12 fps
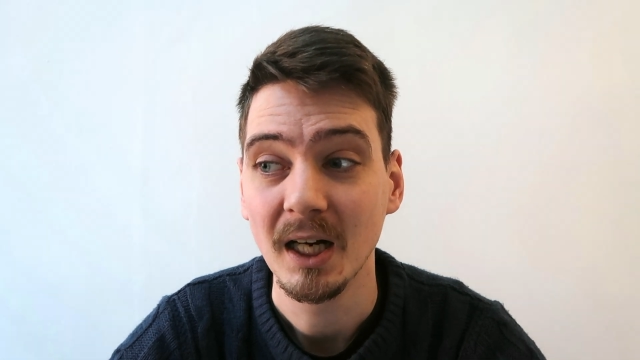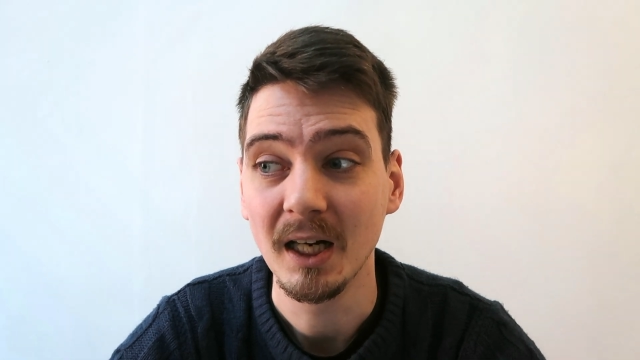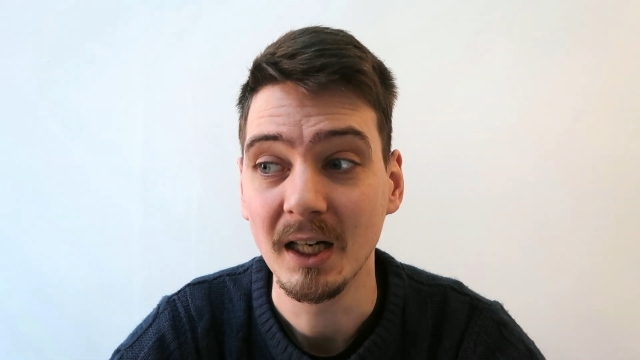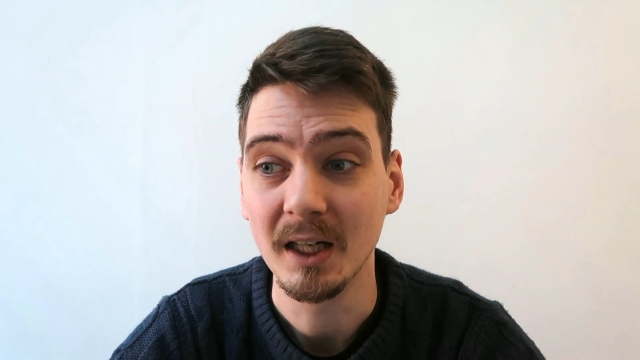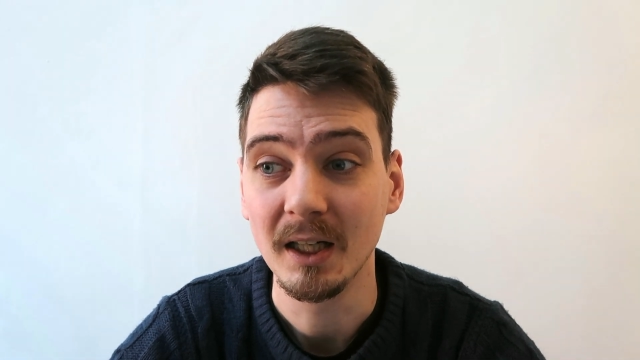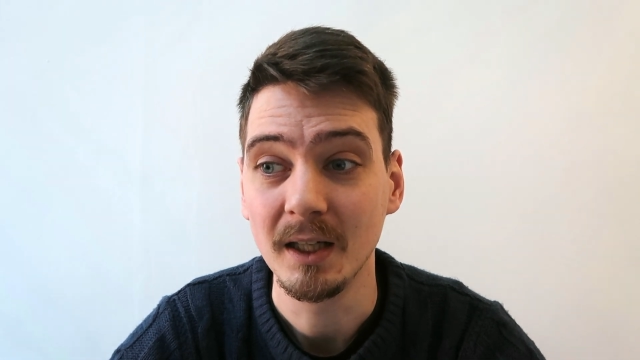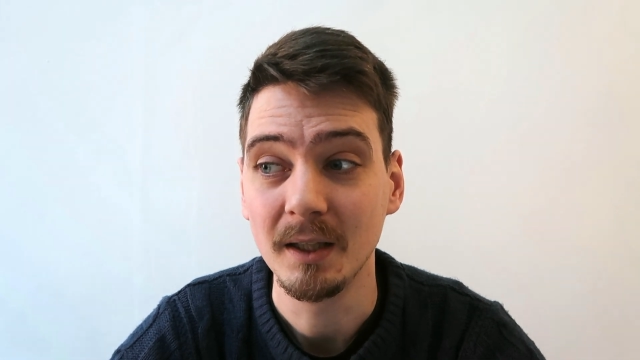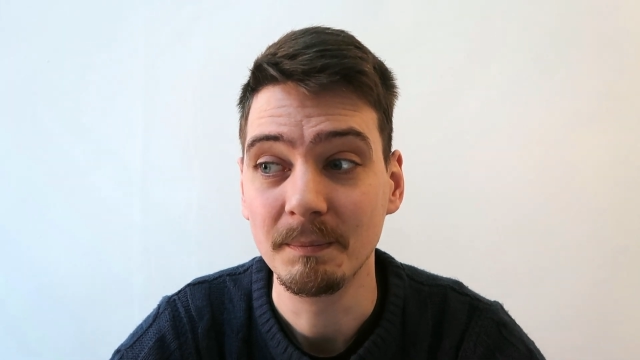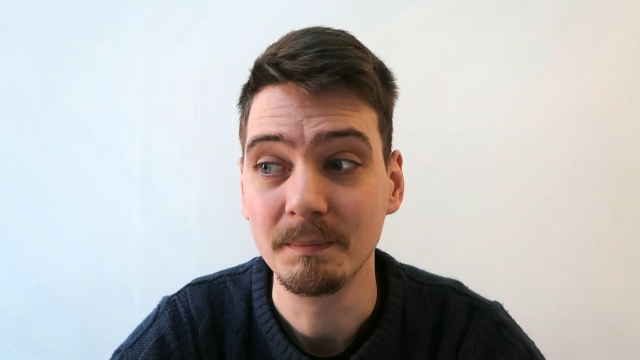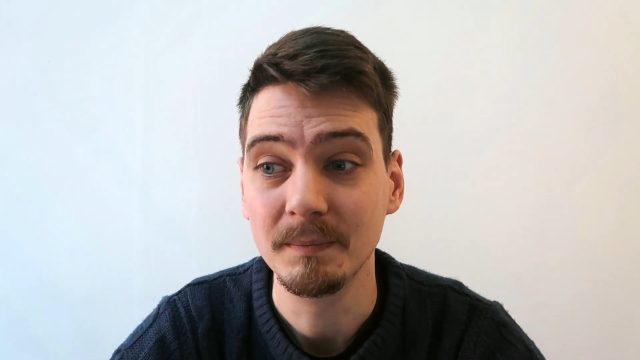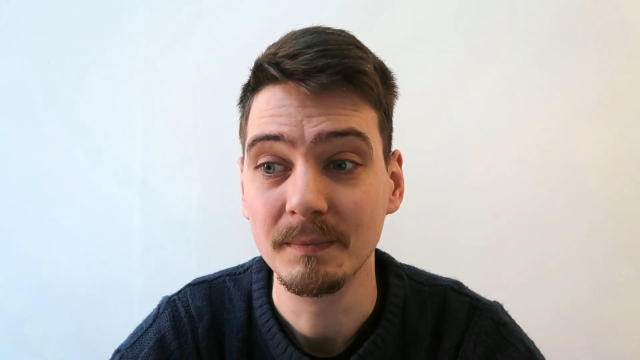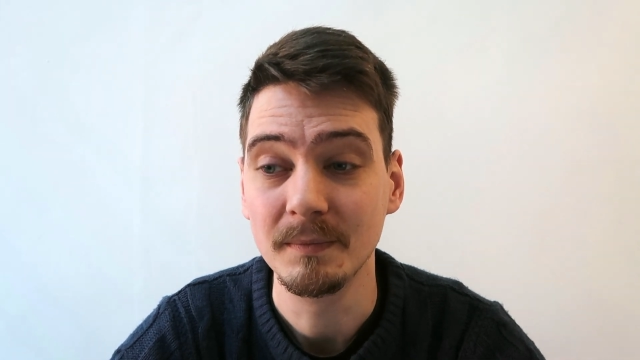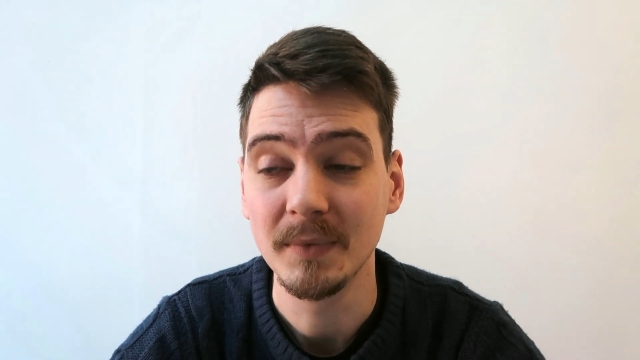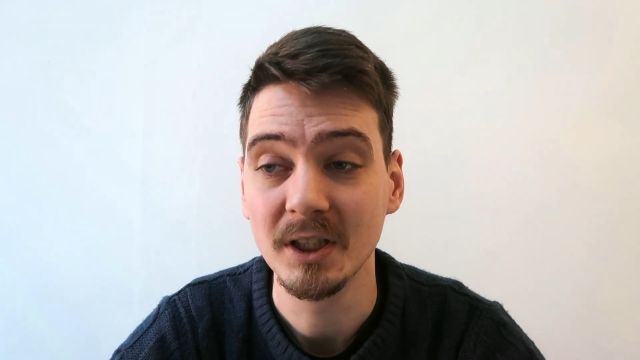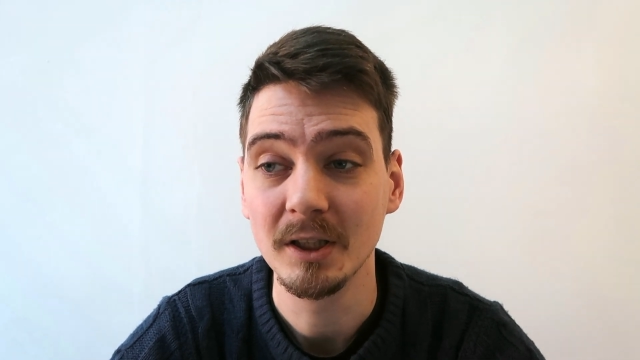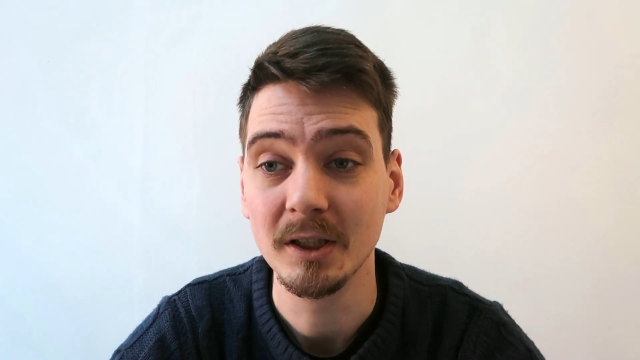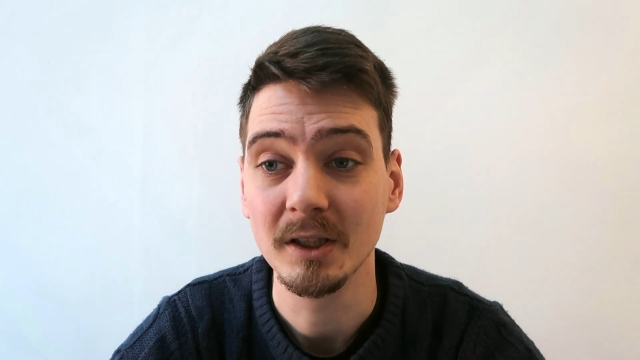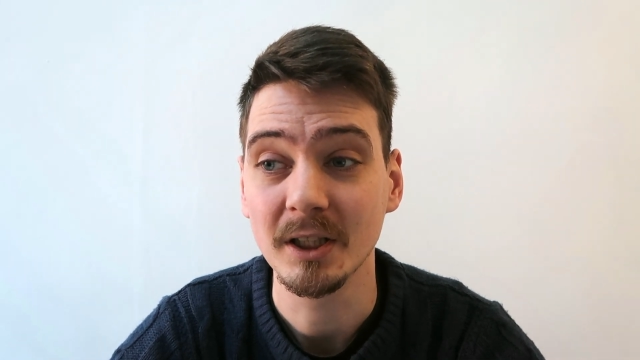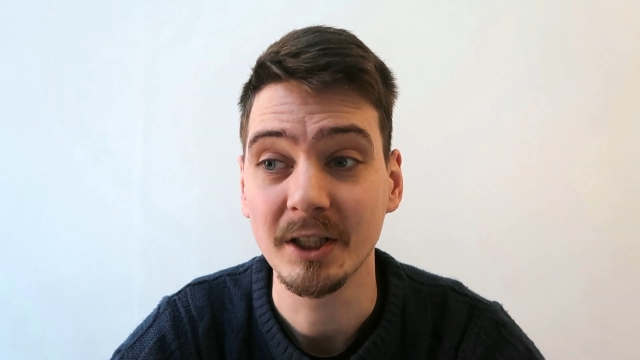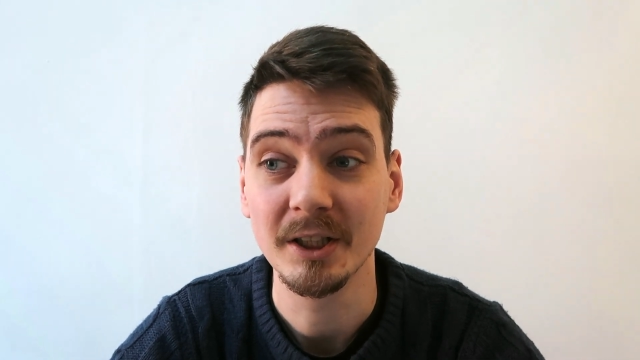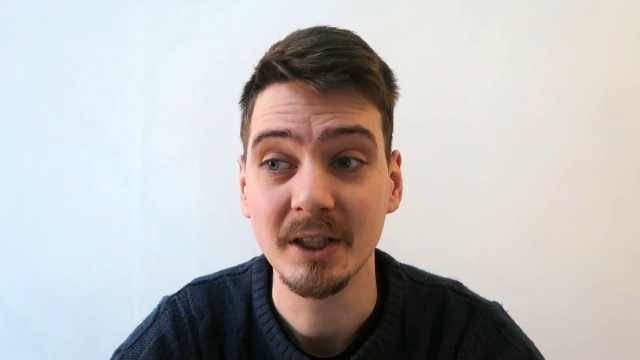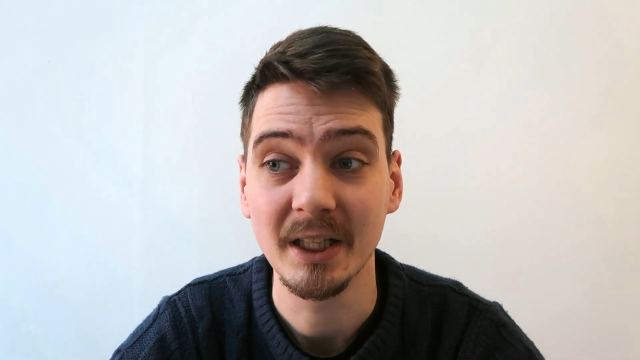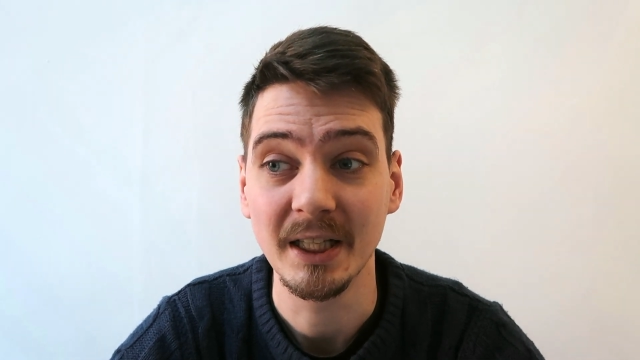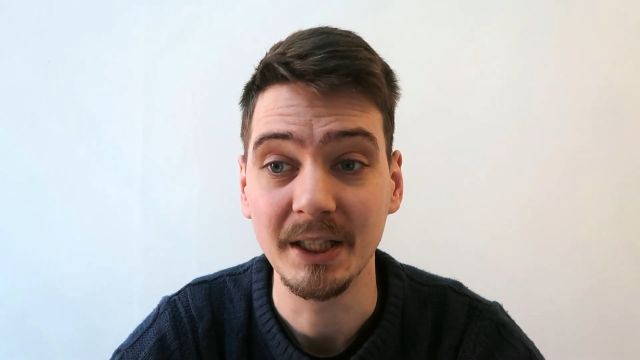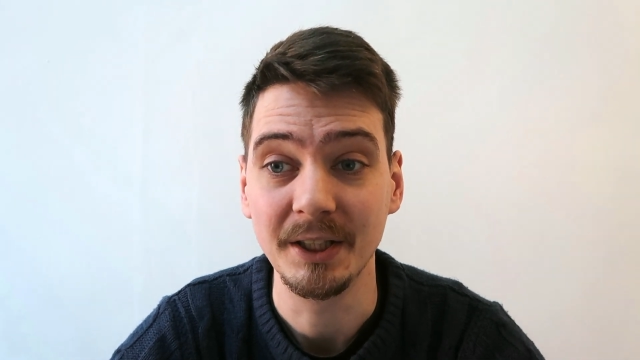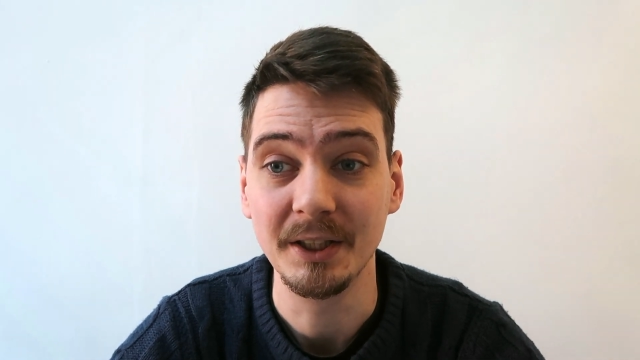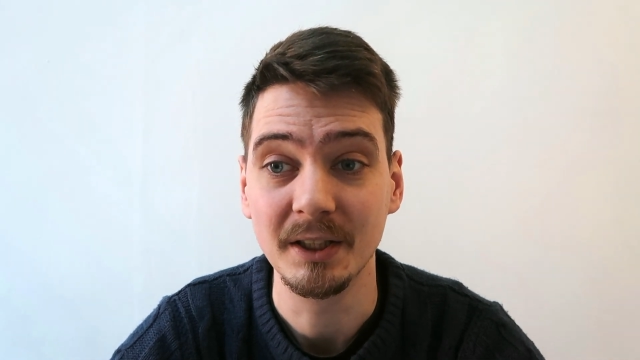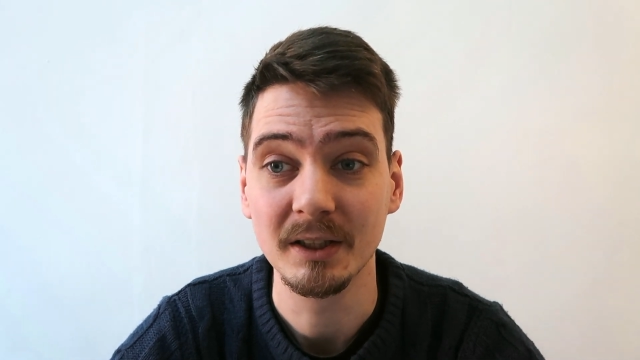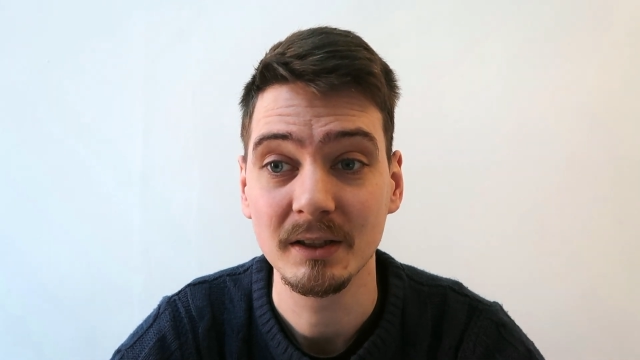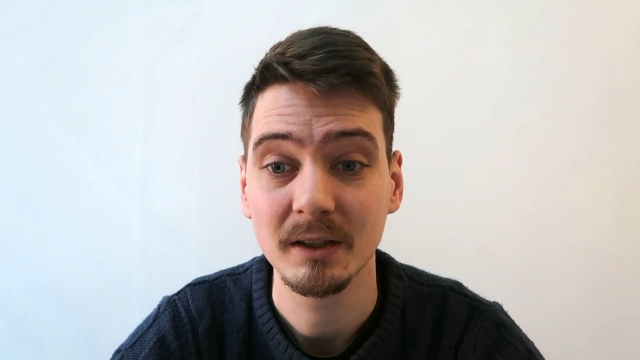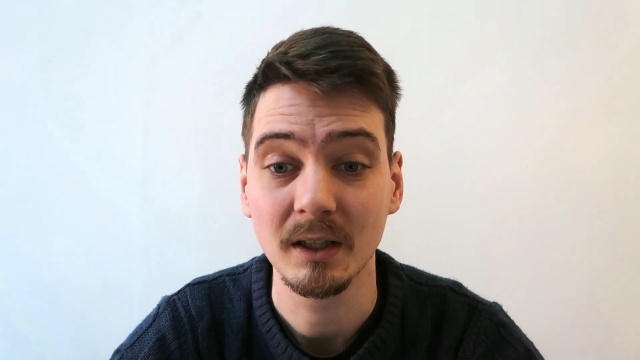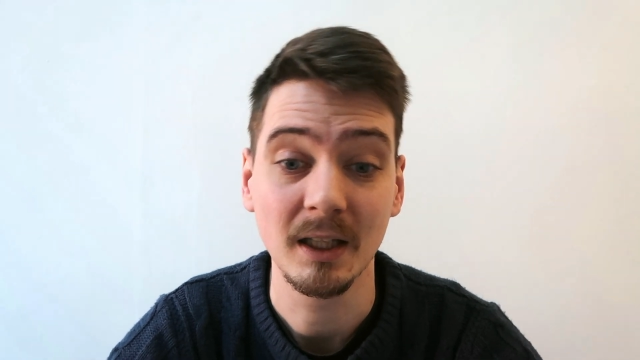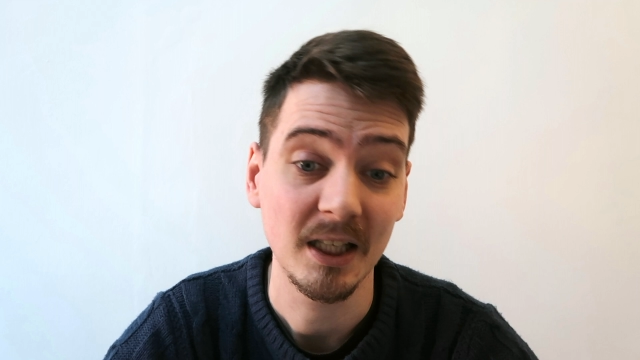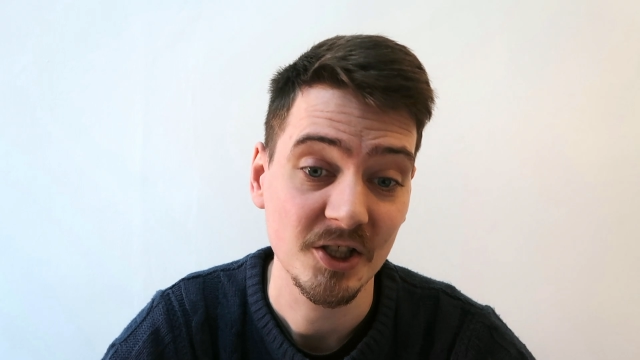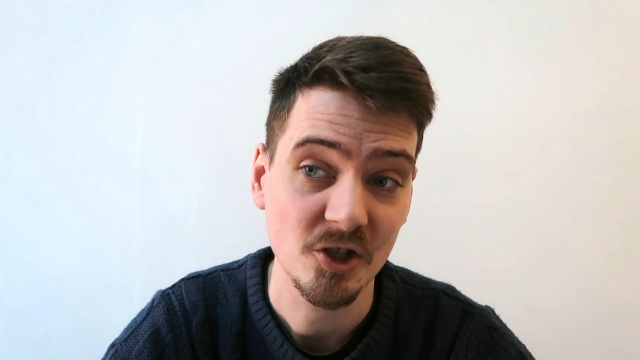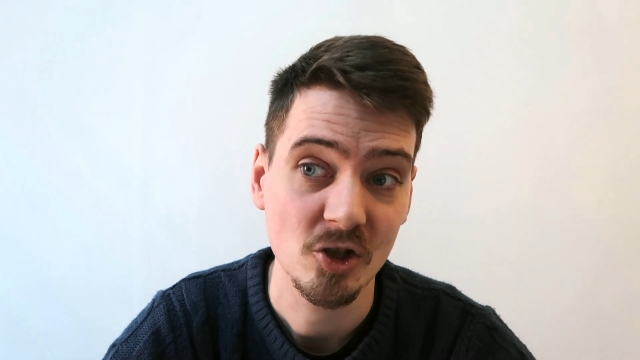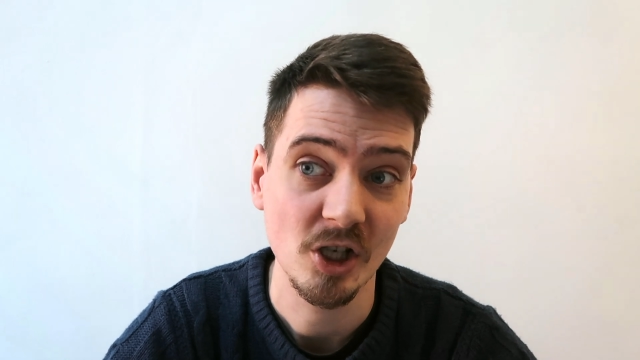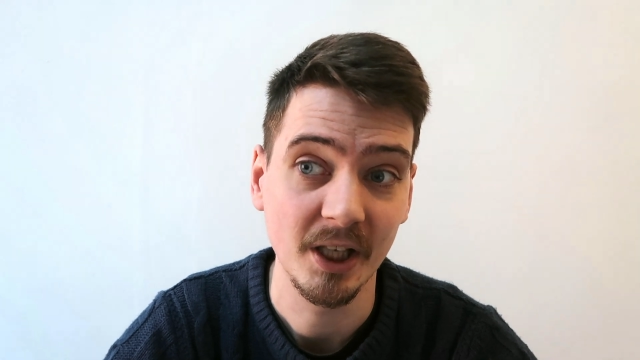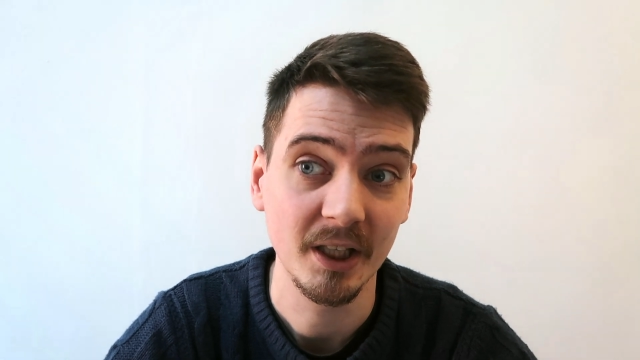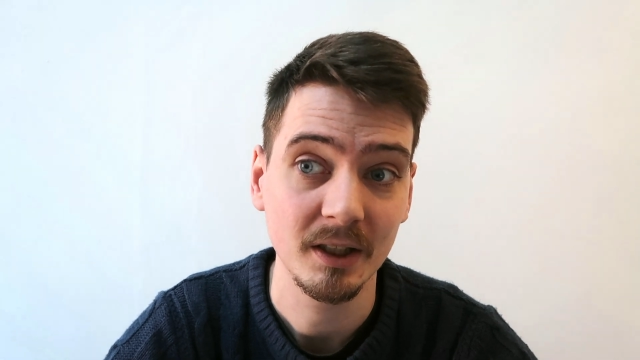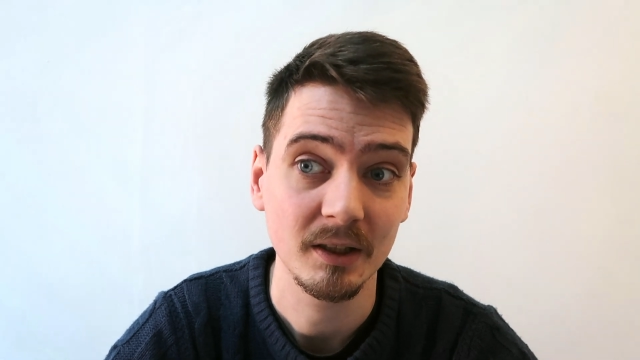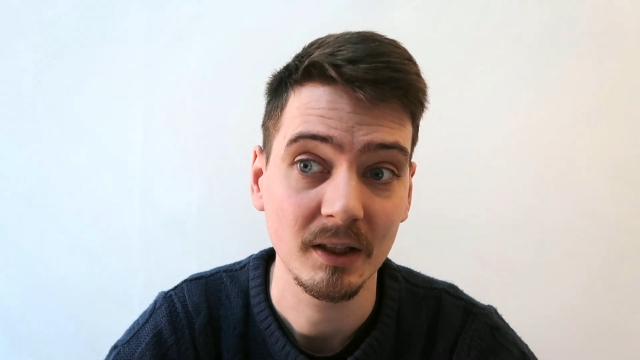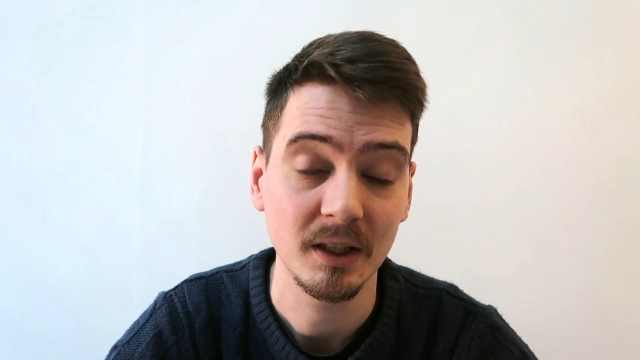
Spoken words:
Earlier in last year,